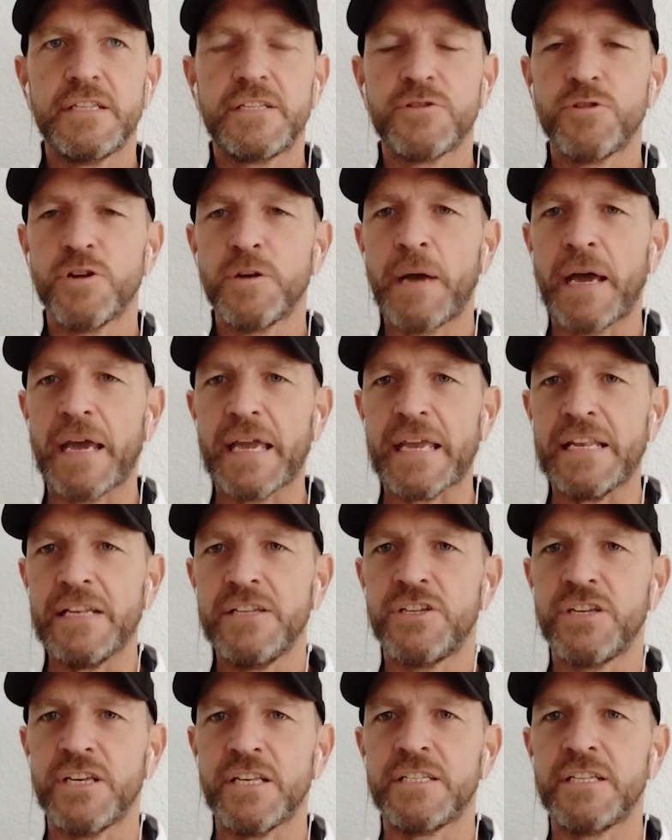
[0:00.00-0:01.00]
it's all about
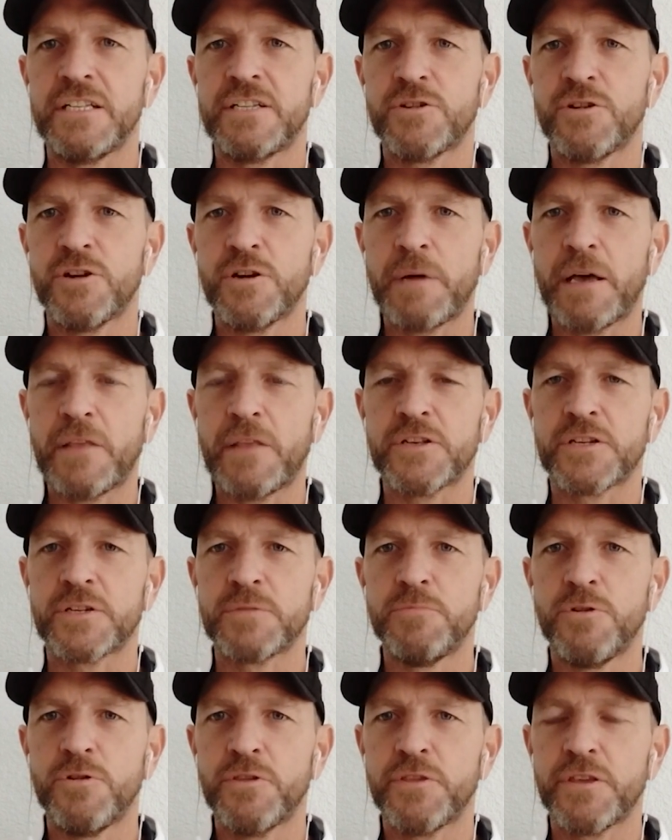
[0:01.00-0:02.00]
inches. It's all about the
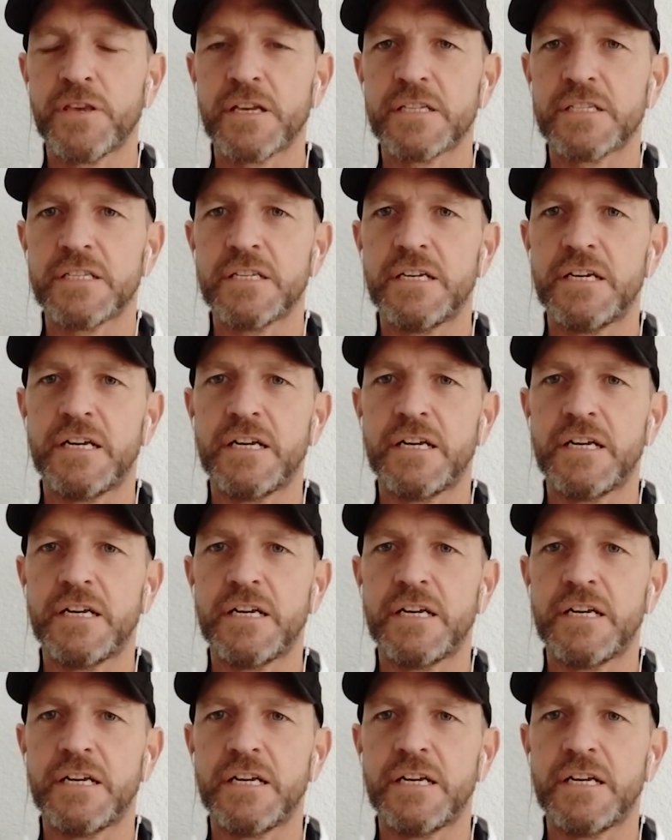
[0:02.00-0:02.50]
small things,